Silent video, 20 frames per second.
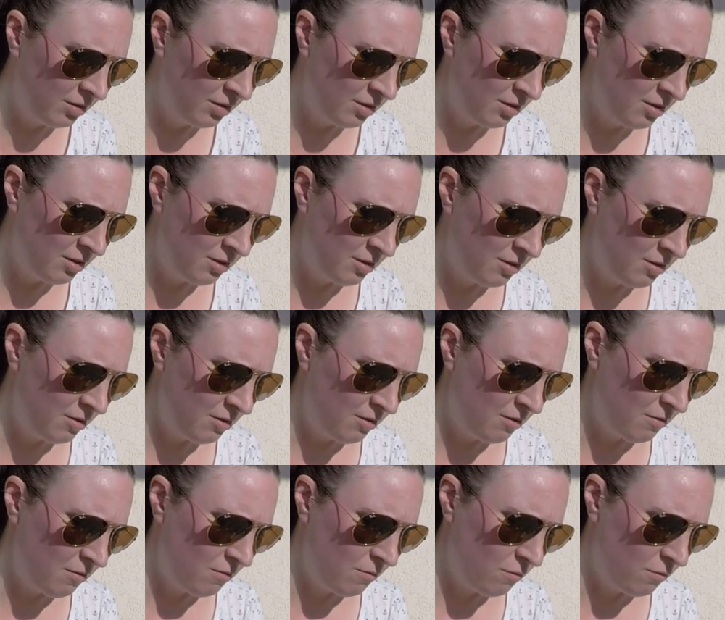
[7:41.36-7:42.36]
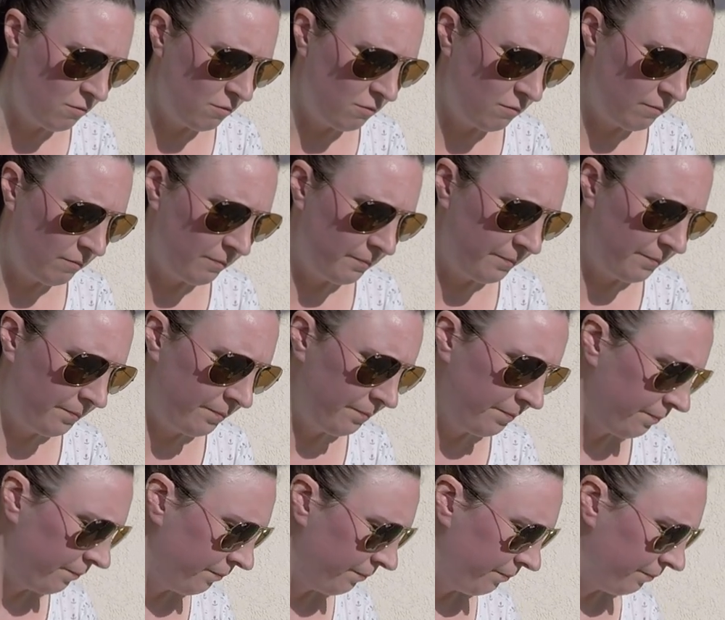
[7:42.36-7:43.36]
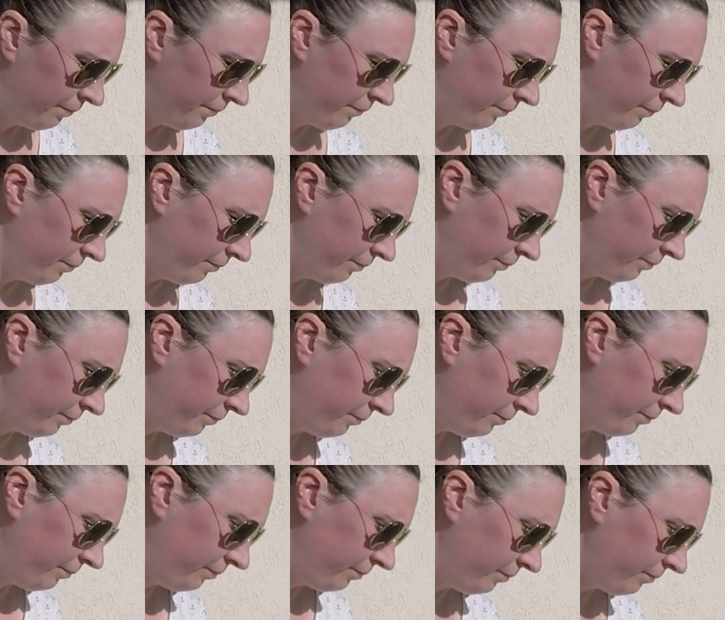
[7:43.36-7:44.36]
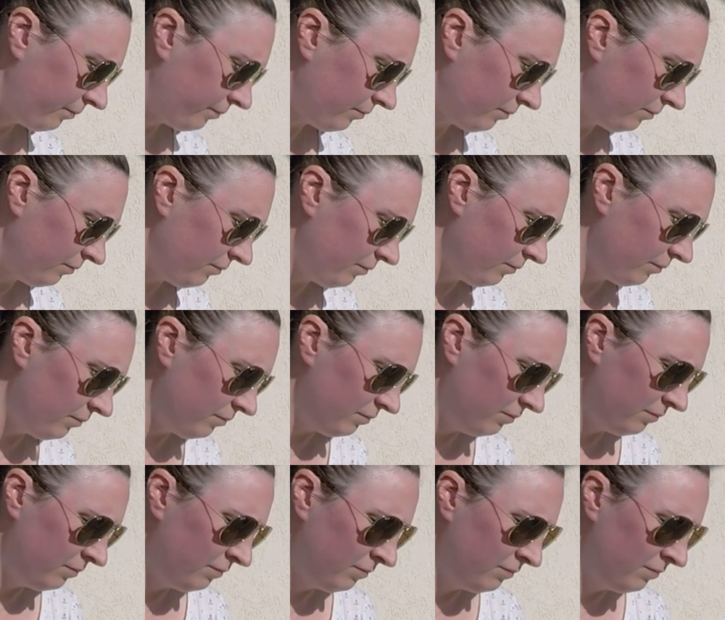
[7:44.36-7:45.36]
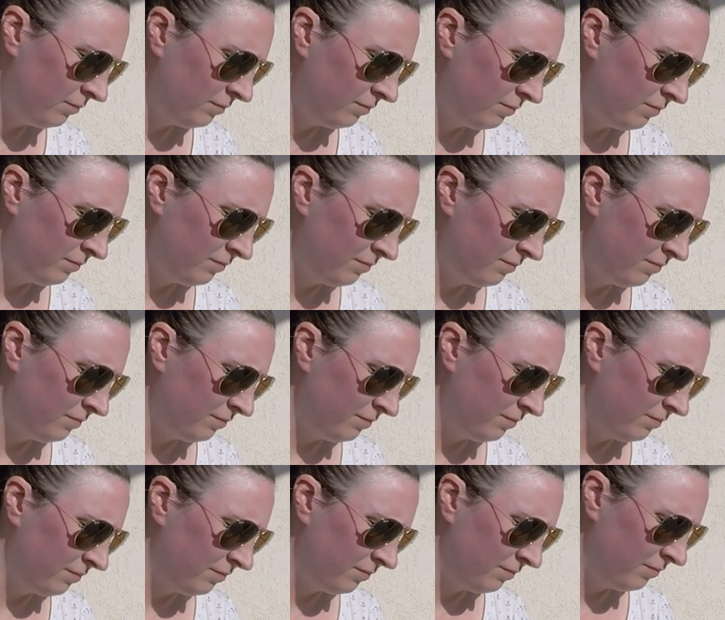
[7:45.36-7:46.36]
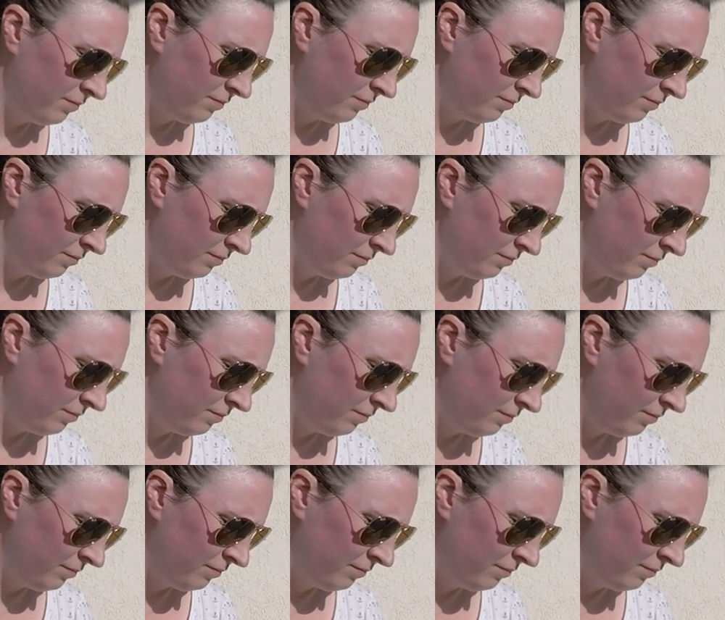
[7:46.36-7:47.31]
No one is speaking in this clip.